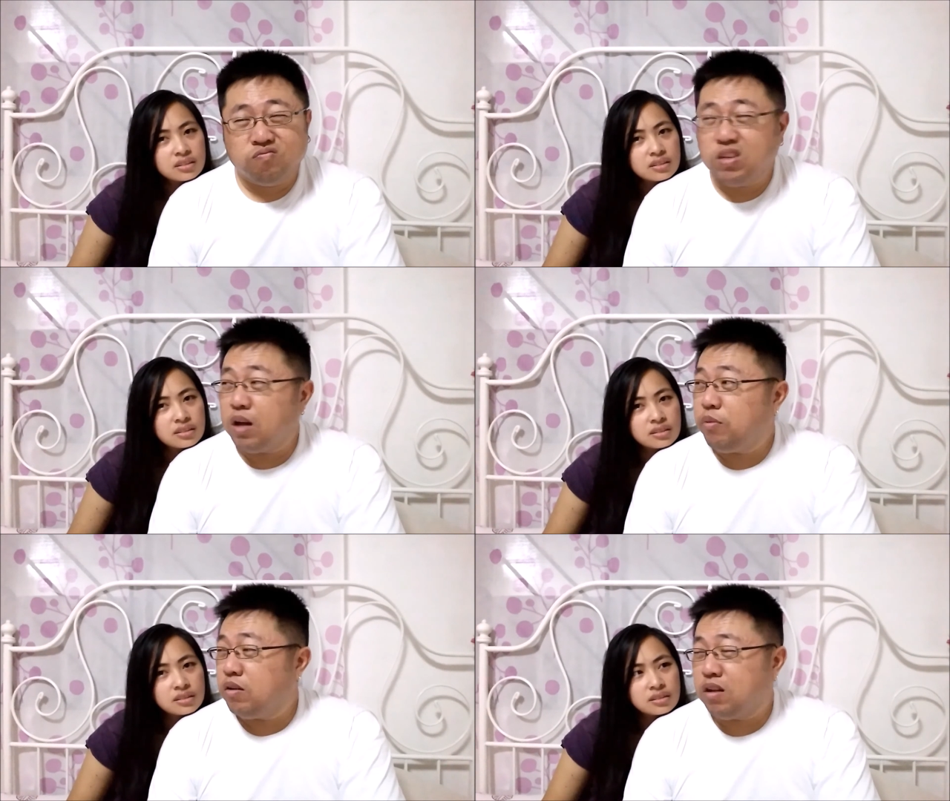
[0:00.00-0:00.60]

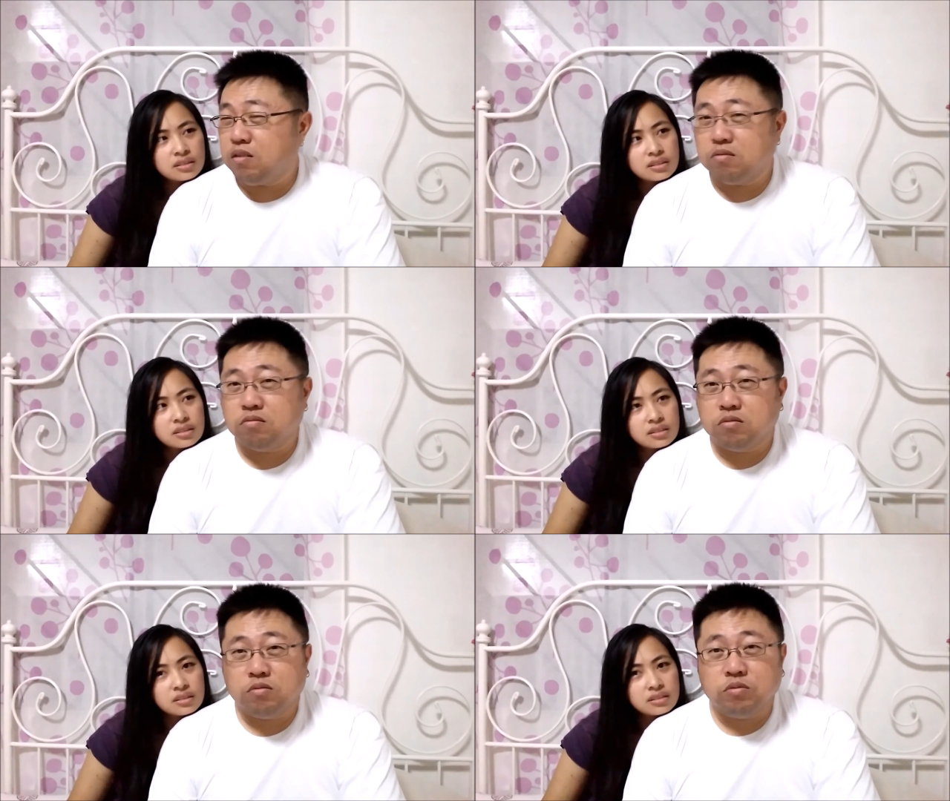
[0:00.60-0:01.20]
Speaker 1: Yeah, but, uh,
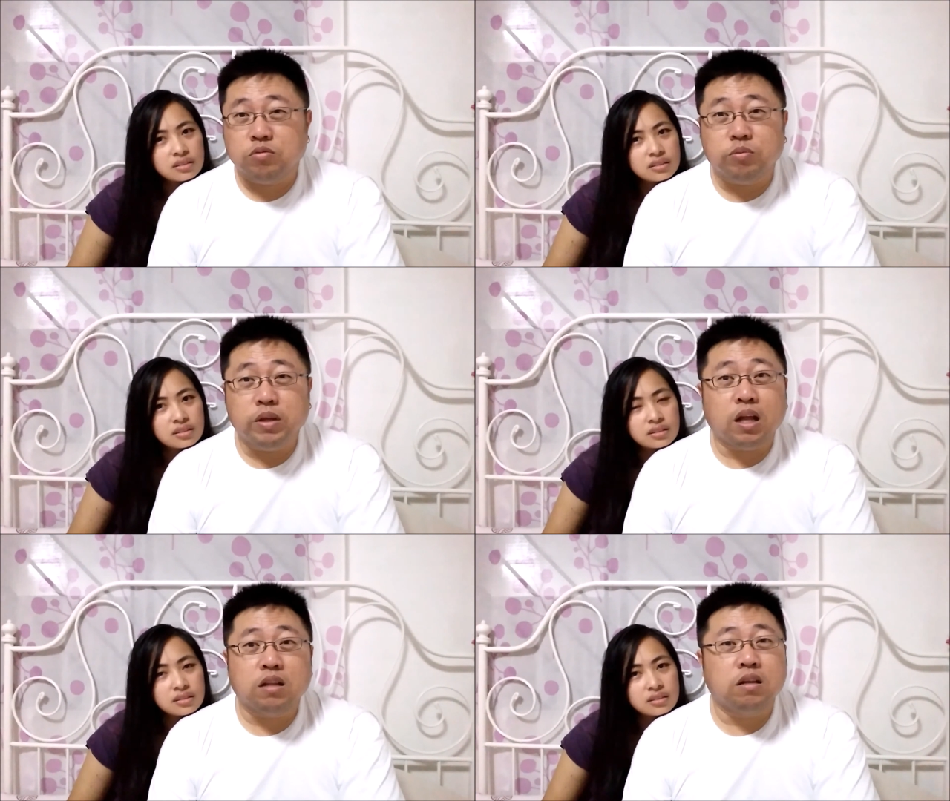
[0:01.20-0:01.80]
should
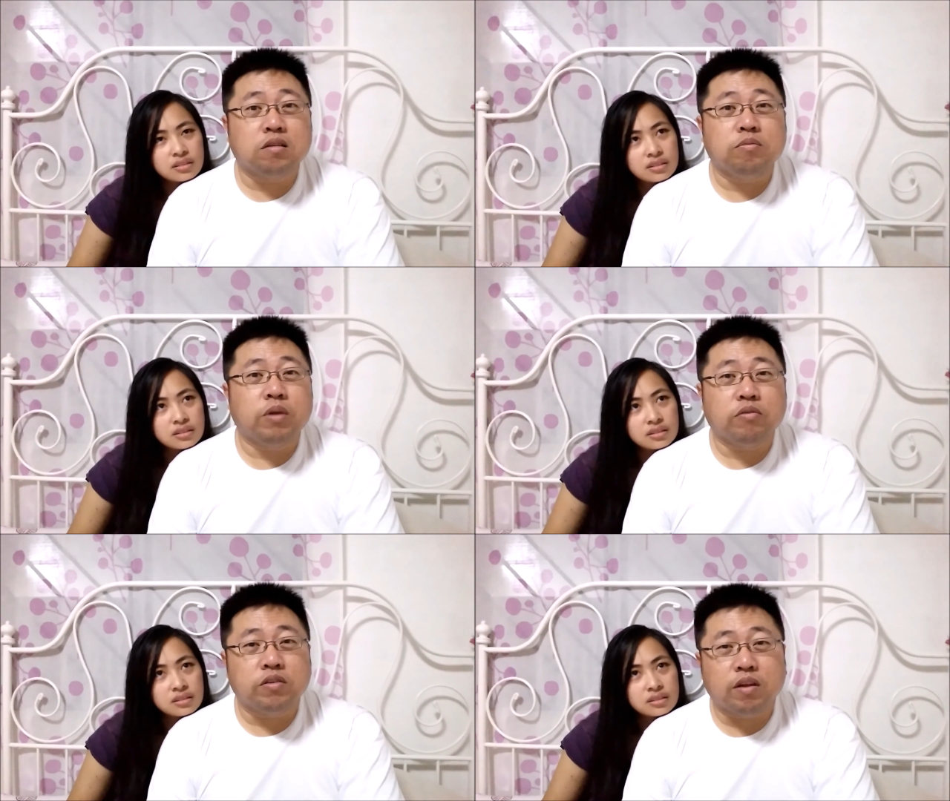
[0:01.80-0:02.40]
be lah. That's
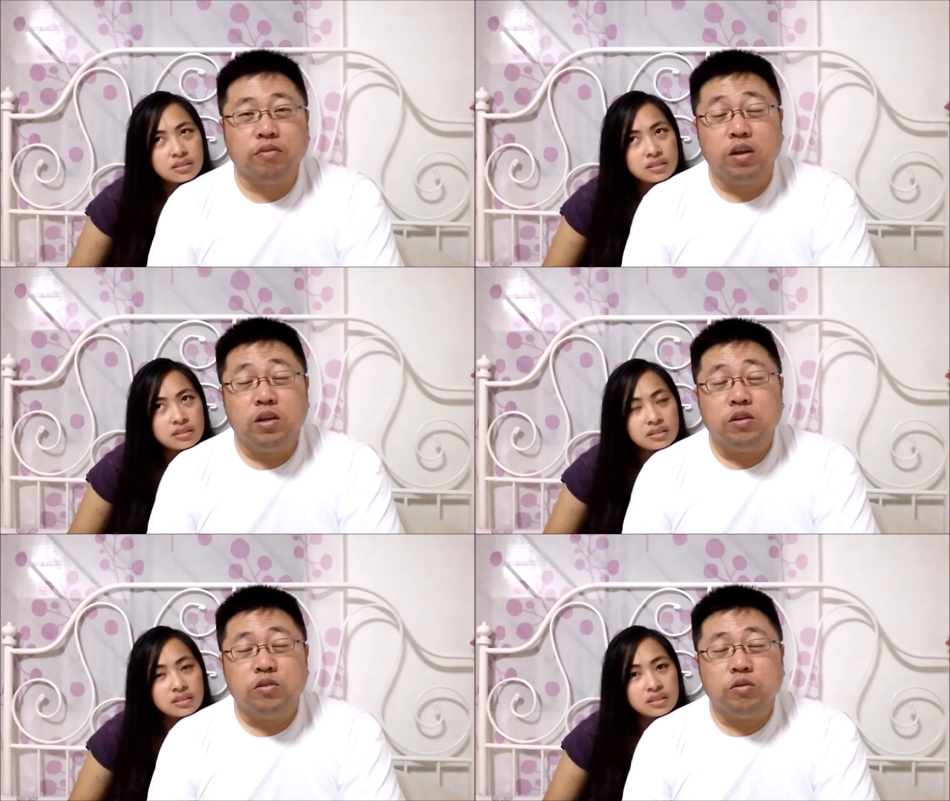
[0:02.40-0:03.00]
breakfast stuff.
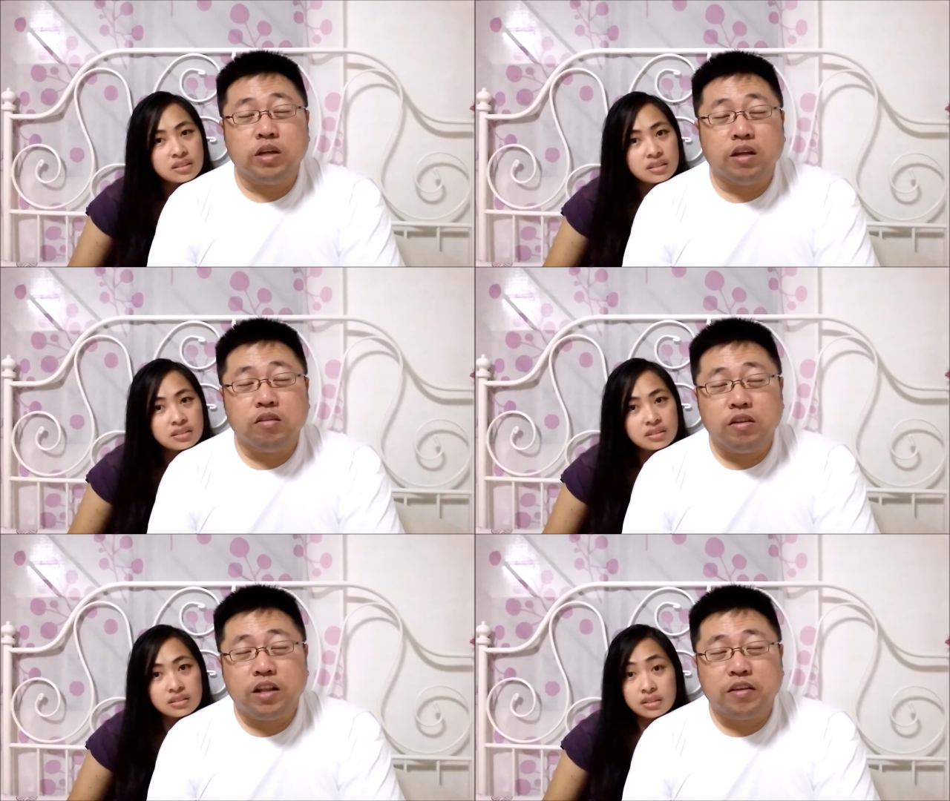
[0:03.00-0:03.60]
So yeah,
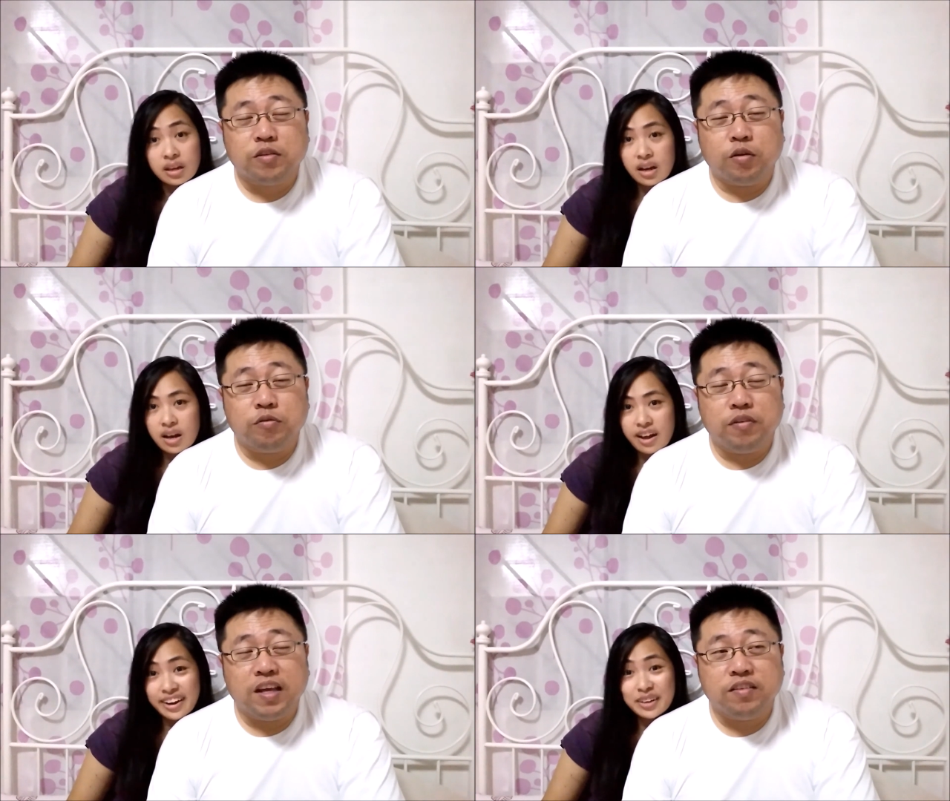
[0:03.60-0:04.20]
she likes
Speaker 2: yeah,
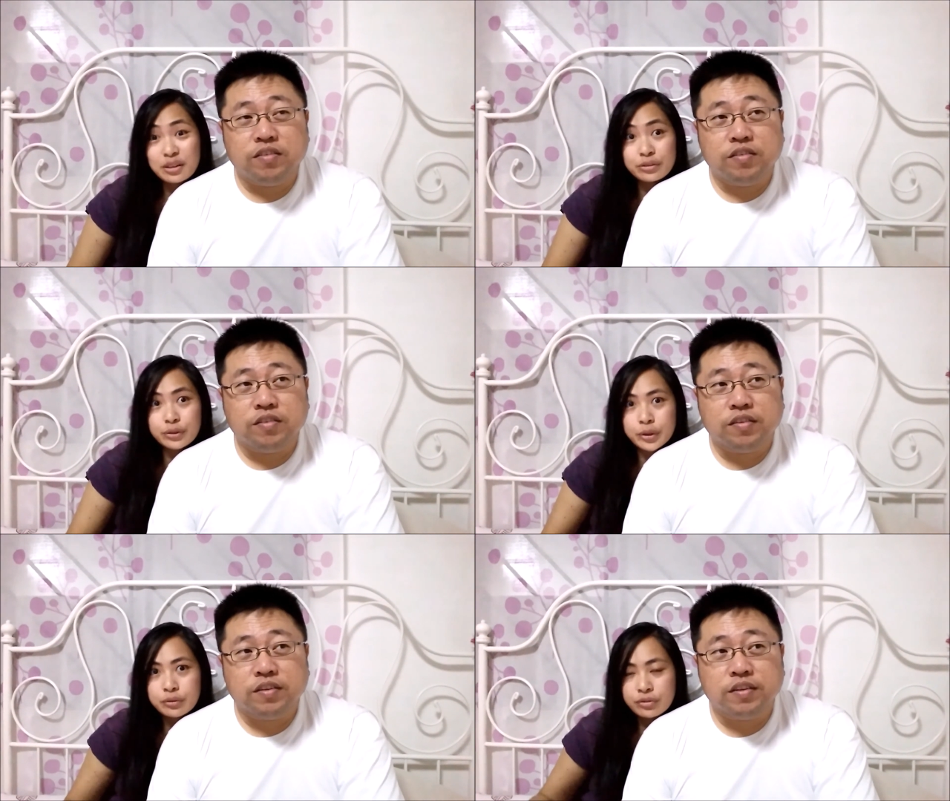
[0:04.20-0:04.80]
cornflakes. I love
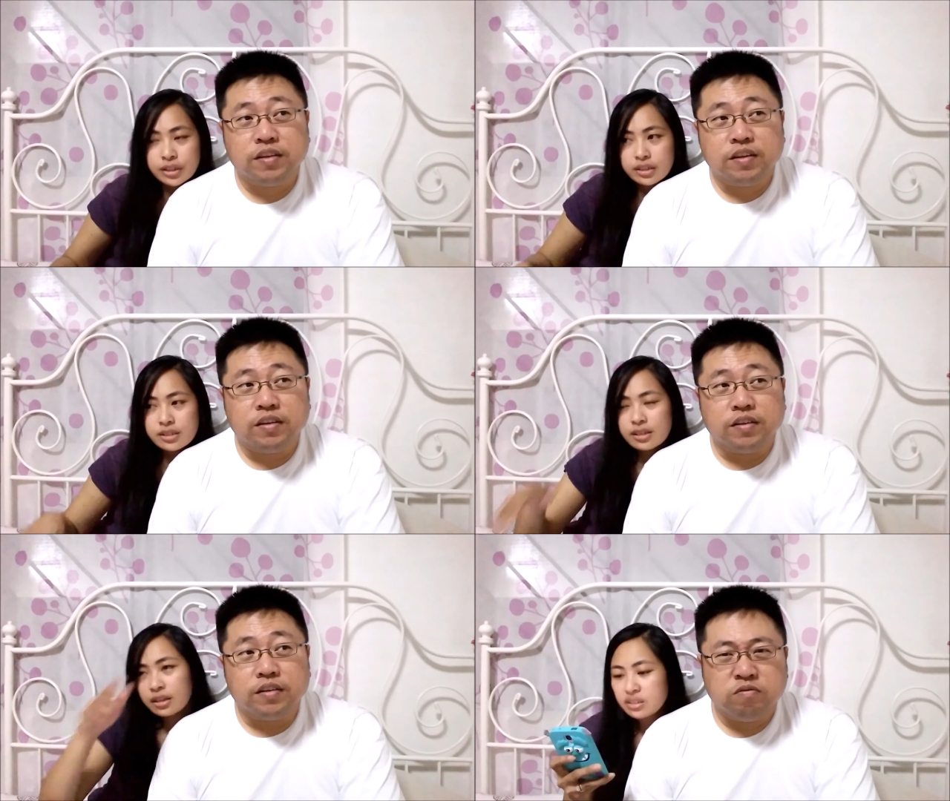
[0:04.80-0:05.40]

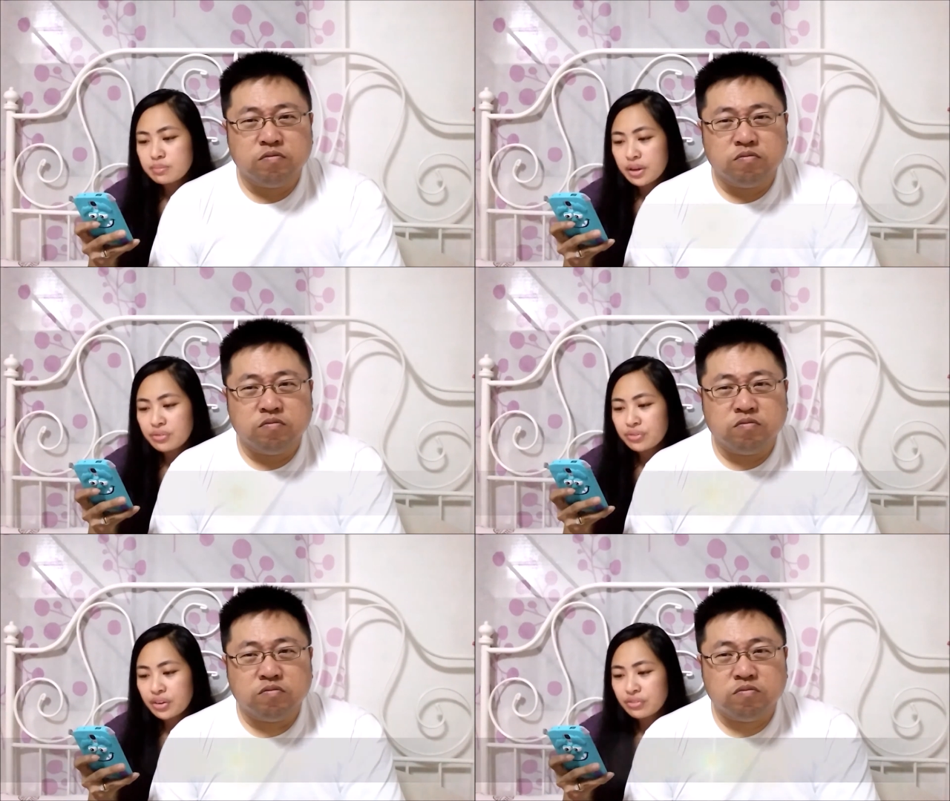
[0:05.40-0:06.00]
cornflakes. It's my
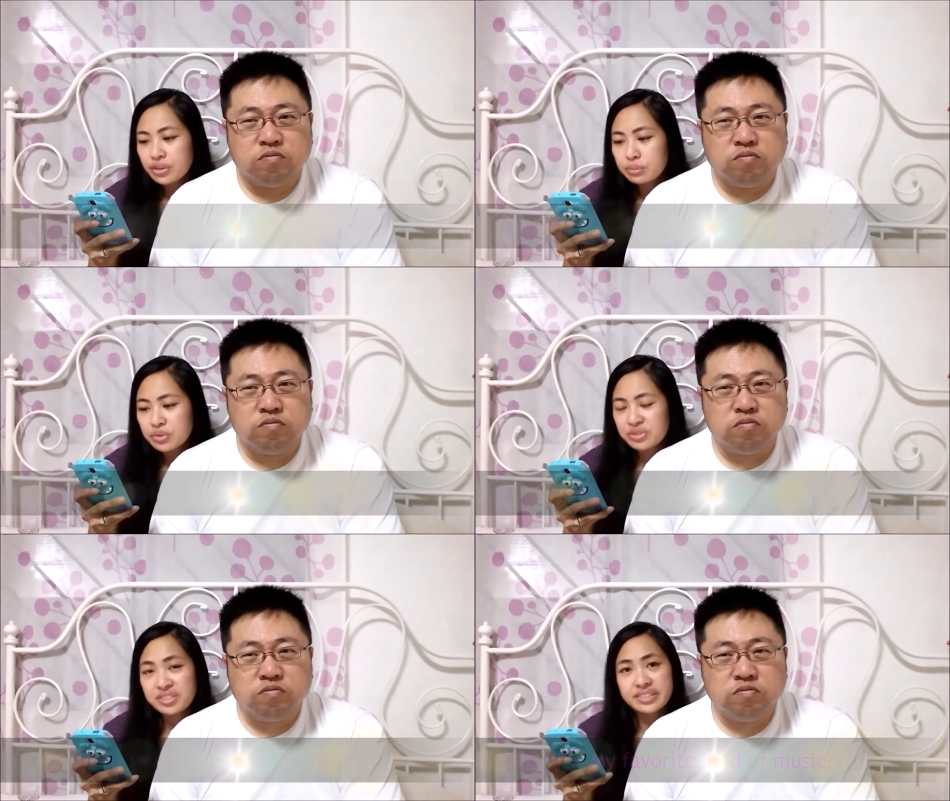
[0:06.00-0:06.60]
favorite
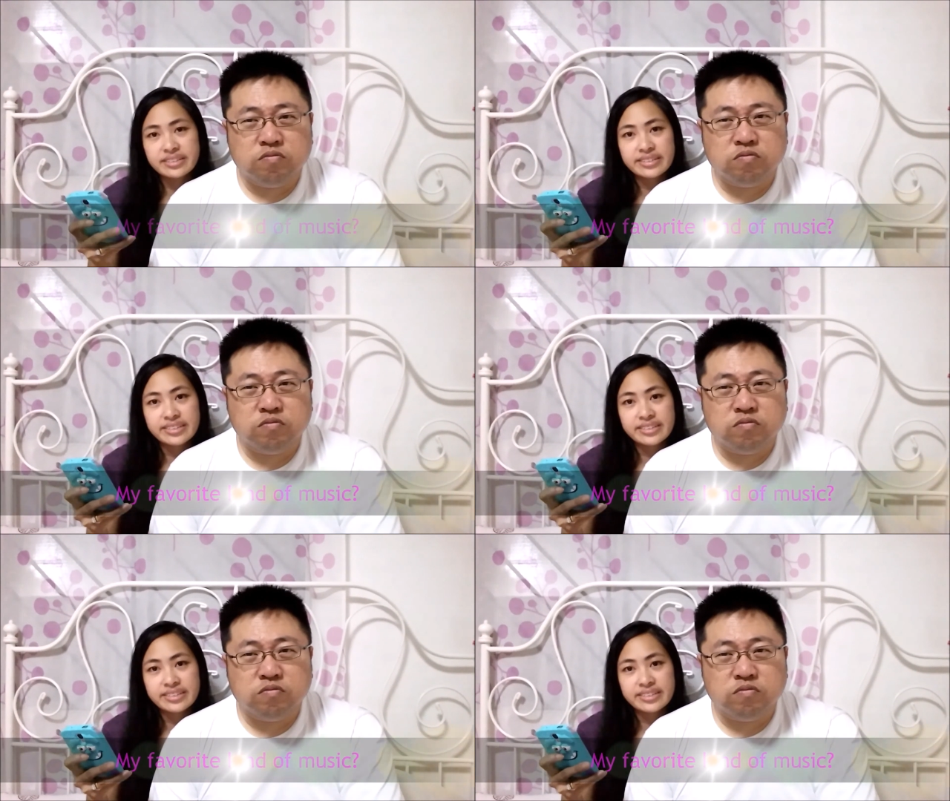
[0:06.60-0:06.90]
music.